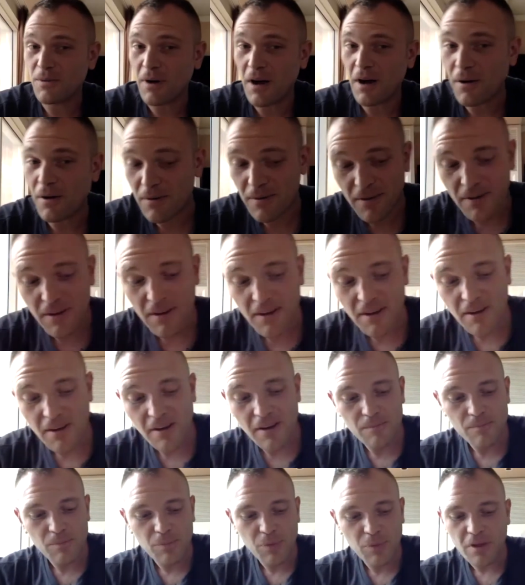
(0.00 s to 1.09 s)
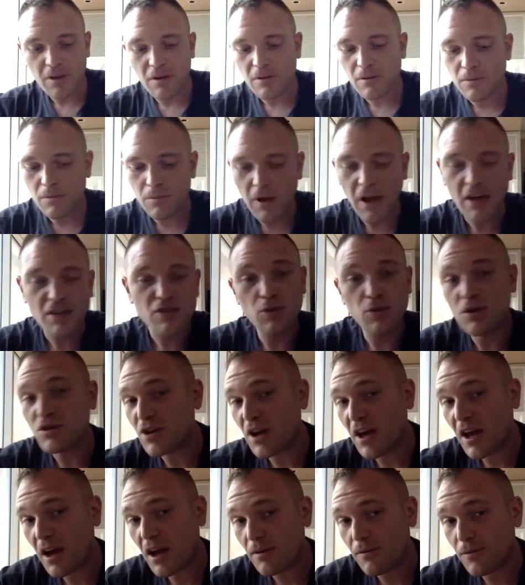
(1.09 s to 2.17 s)
Wow. Last
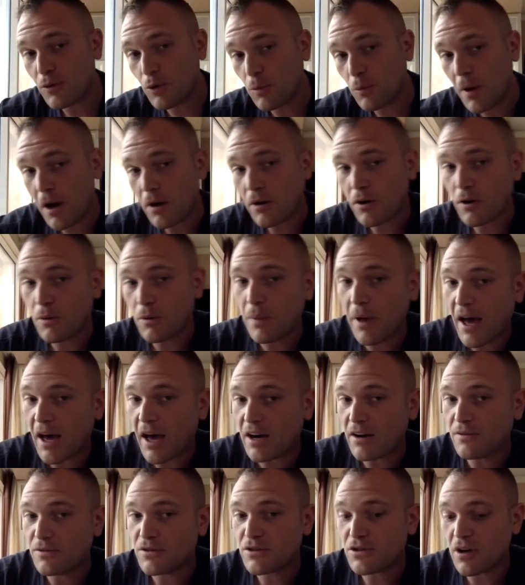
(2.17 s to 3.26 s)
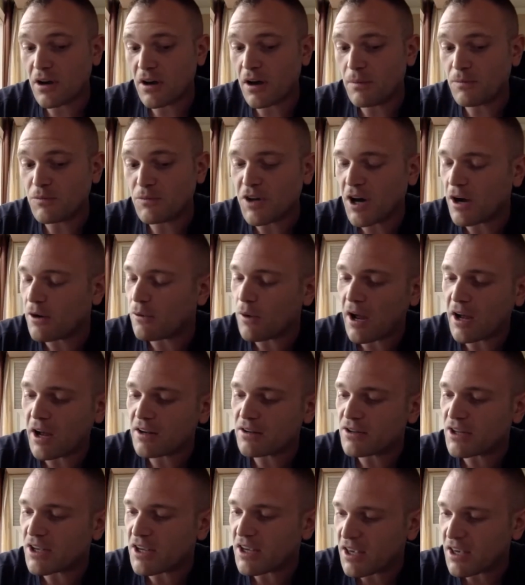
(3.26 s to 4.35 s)
question I have for you about combatives um,
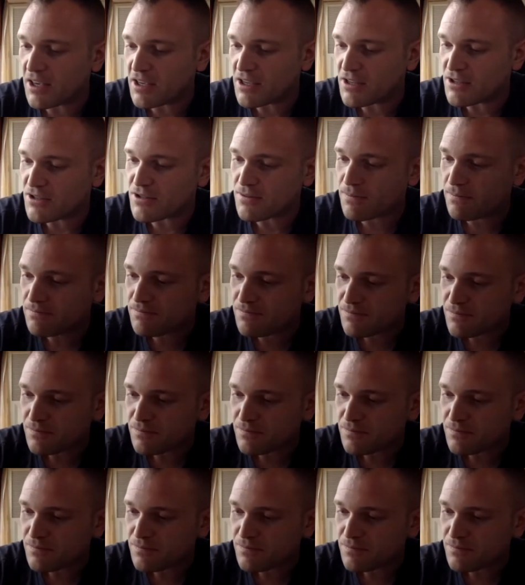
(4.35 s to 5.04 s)
directly is,